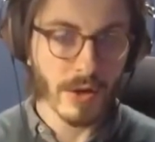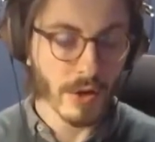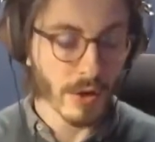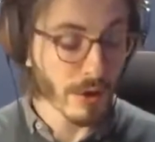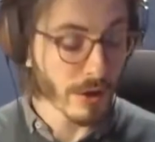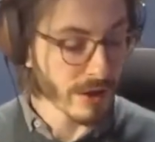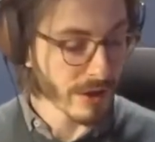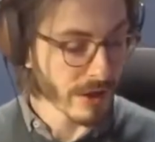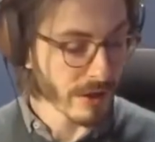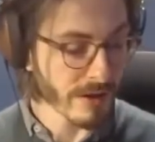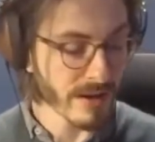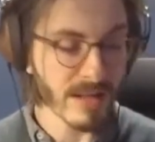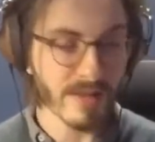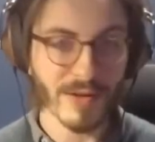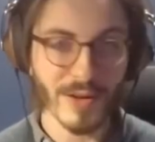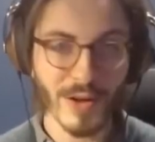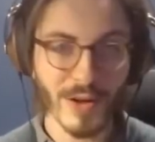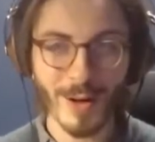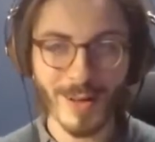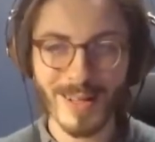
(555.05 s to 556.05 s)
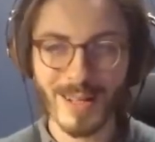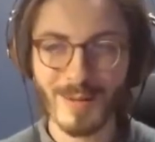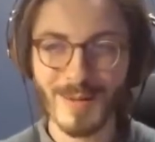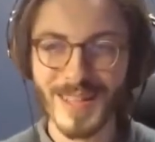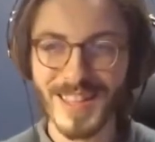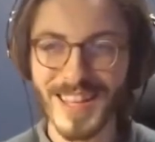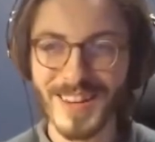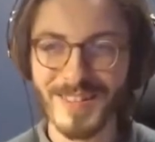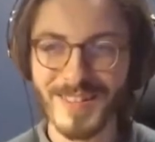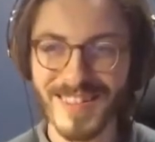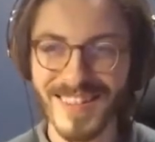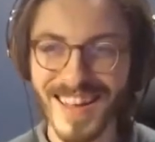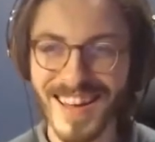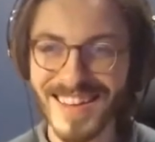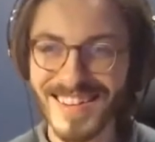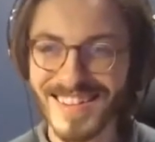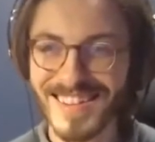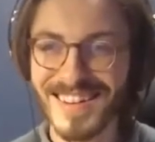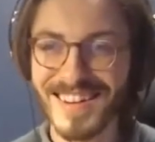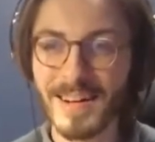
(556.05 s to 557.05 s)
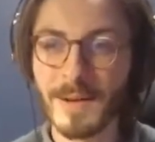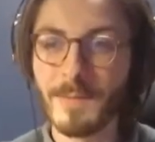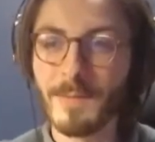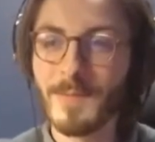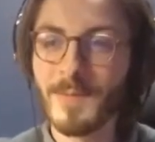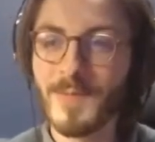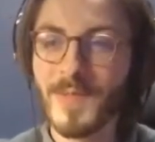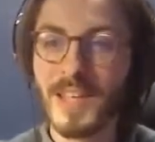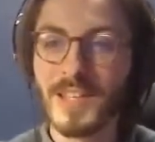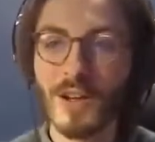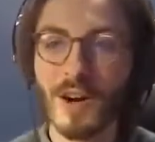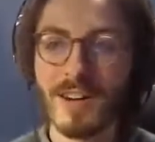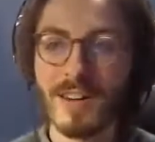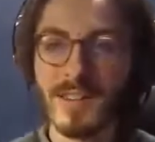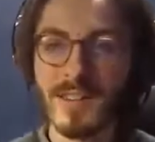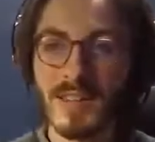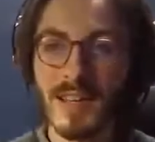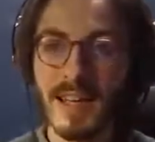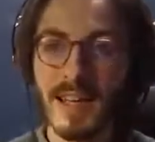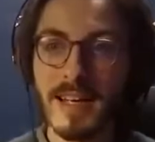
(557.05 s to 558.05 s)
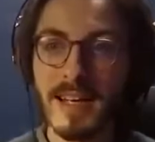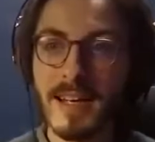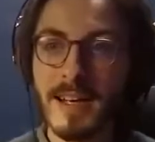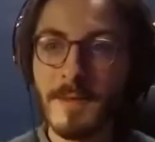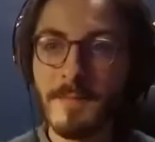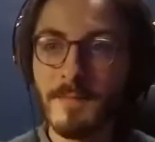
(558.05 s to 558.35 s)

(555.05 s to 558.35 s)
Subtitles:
earlier and even gone a little bit later than that. It's hard to say.